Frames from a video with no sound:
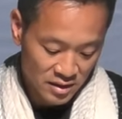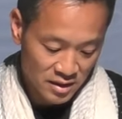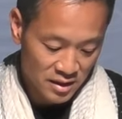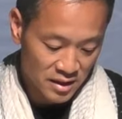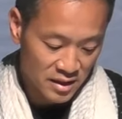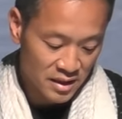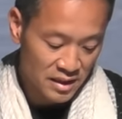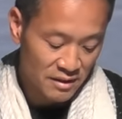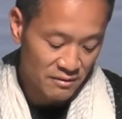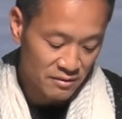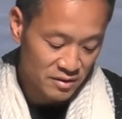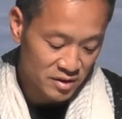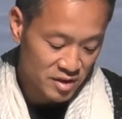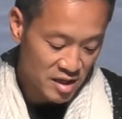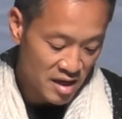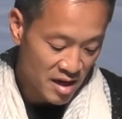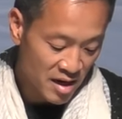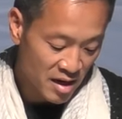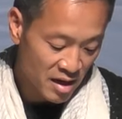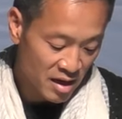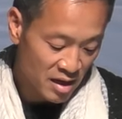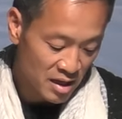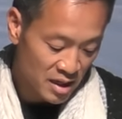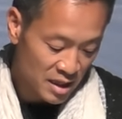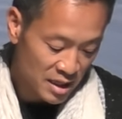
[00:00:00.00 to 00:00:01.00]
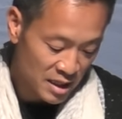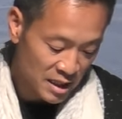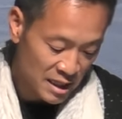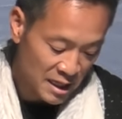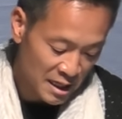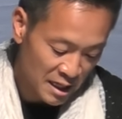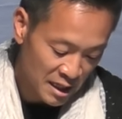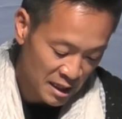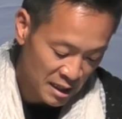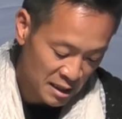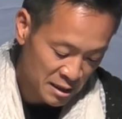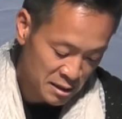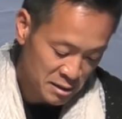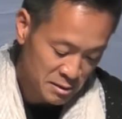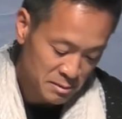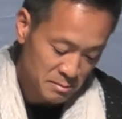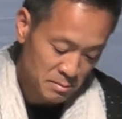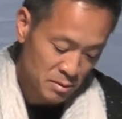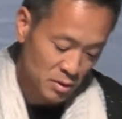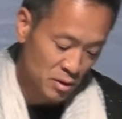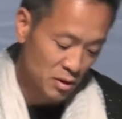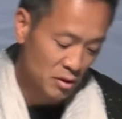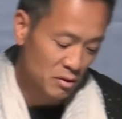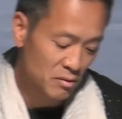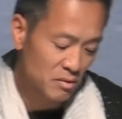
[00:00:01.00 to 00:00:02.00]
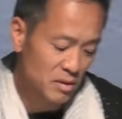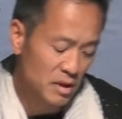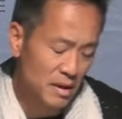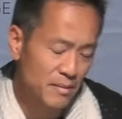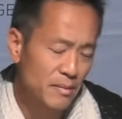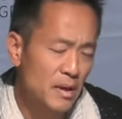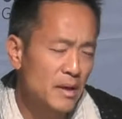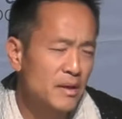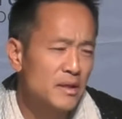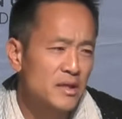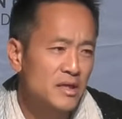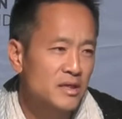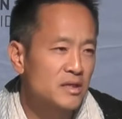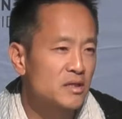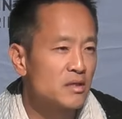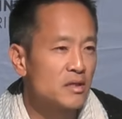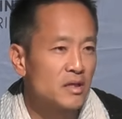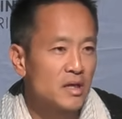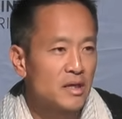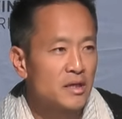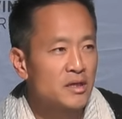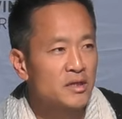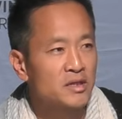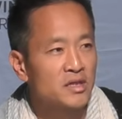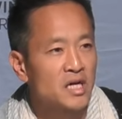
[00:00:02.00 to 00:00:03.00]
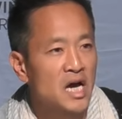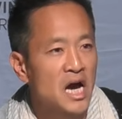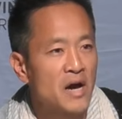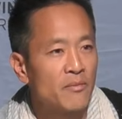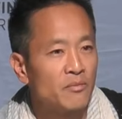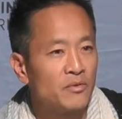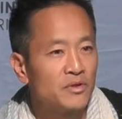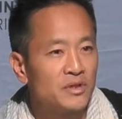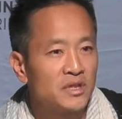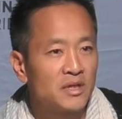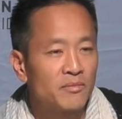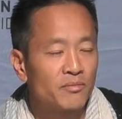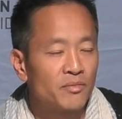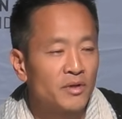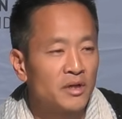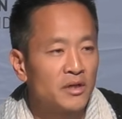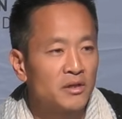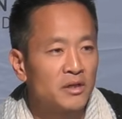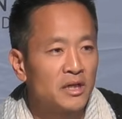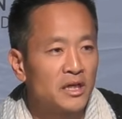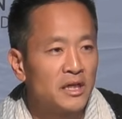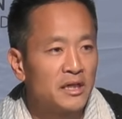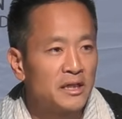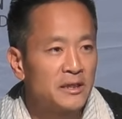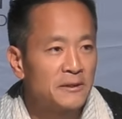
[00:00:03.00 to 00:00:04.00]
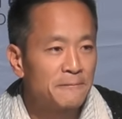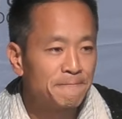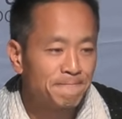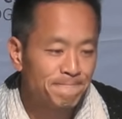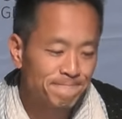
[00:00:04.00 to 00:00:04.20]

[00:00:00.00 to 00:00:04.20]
And I was there, uh, you know, and this, this time was something like